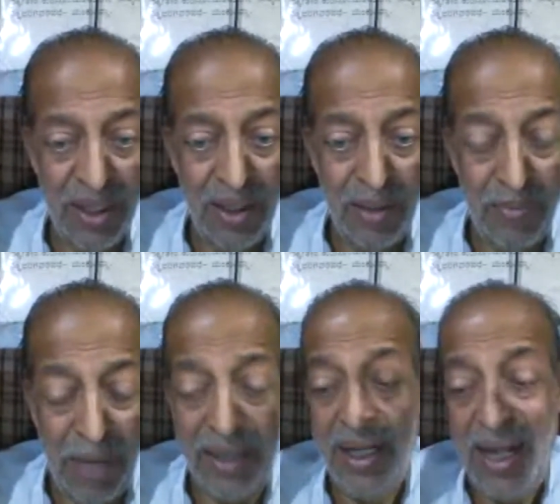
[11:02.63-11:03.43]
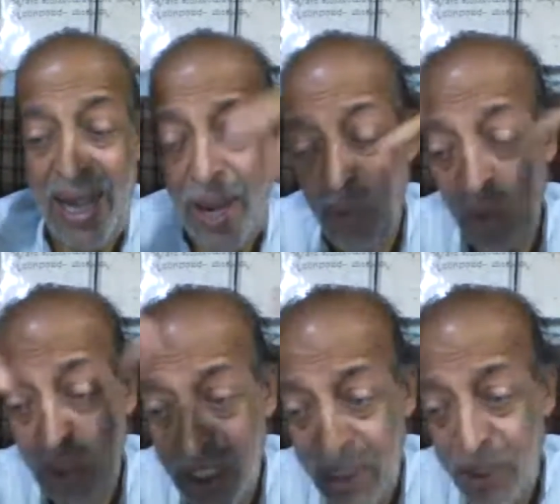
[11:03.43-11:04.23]
But I'm
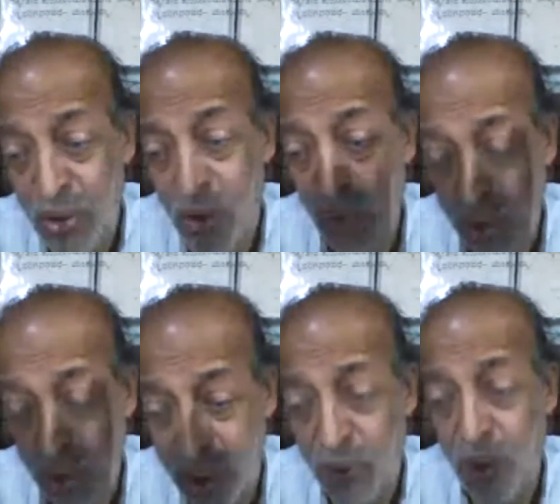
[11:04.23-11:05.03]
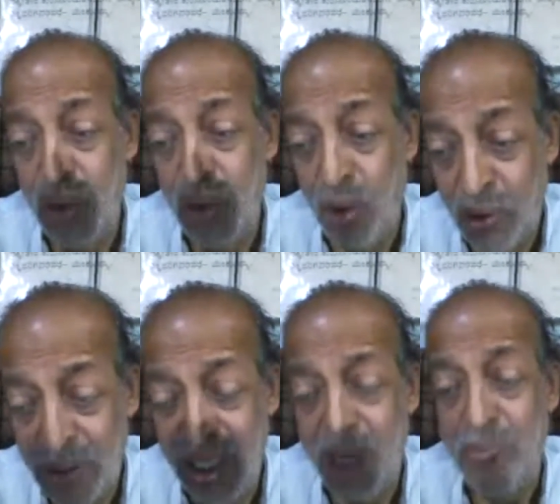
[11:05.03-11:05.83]
looking at you and talking to you, and you are
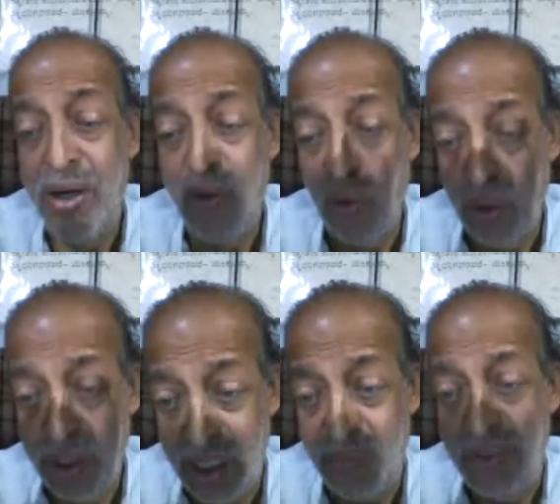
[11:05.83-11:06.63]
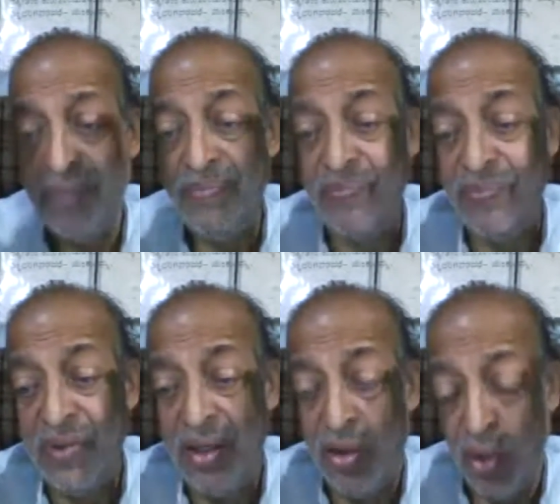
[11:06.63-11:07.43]
looking at me and talking
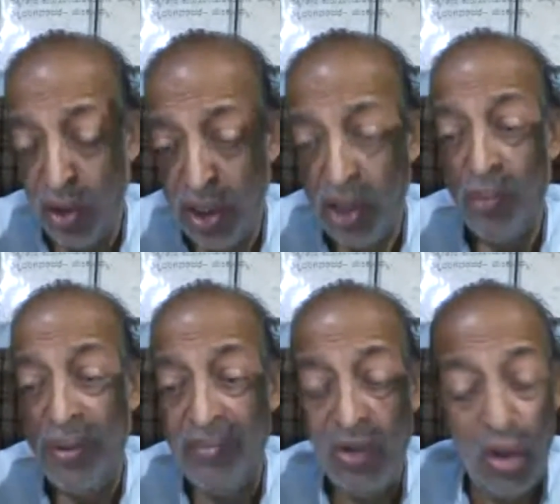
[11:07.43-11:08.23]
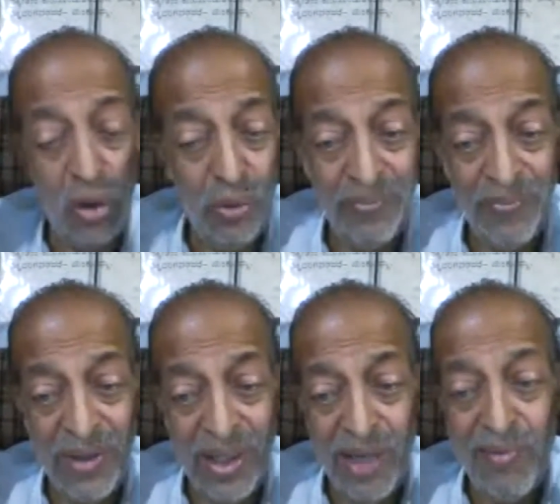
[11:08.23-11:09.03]
to me. So
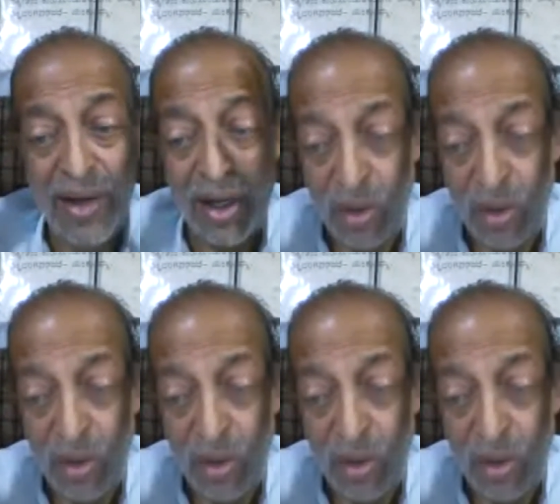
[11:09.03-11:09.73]
we are closer.